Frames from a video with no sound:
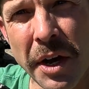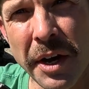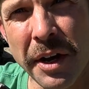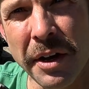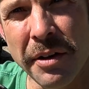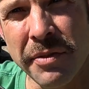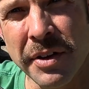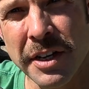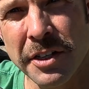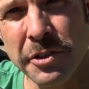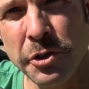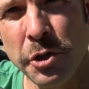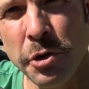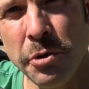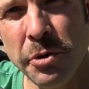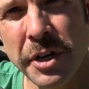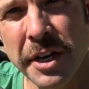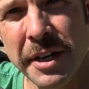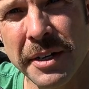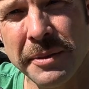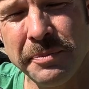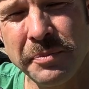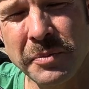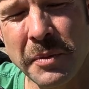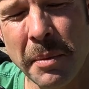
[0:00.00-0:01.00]
of
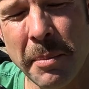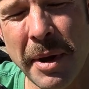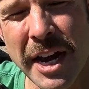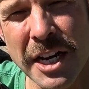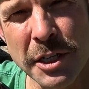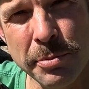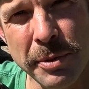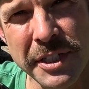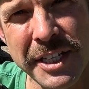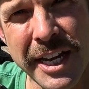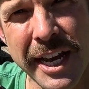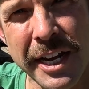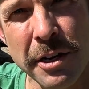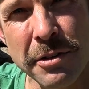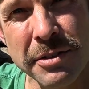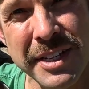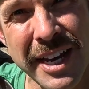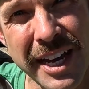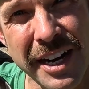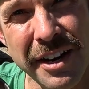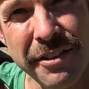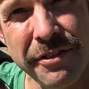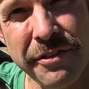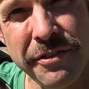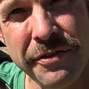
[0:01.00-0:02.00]
tuna, mashed potatoes,
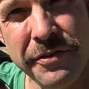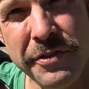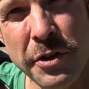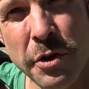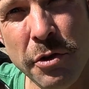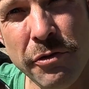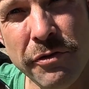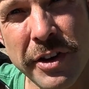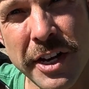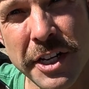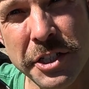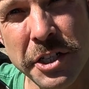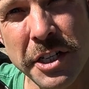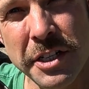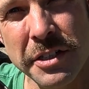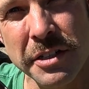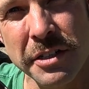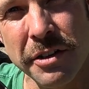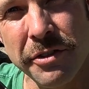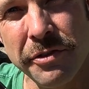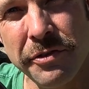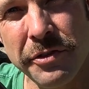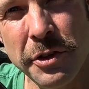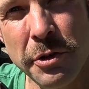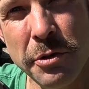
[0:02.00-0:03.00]
and a few veggies
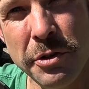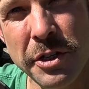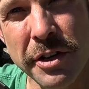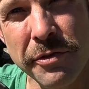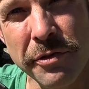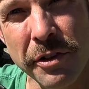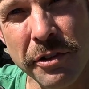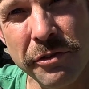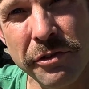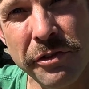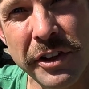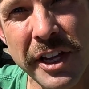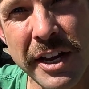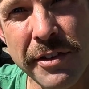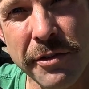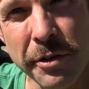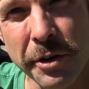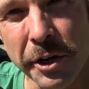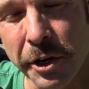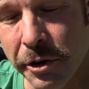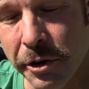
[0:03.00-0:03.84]
and a few different flavor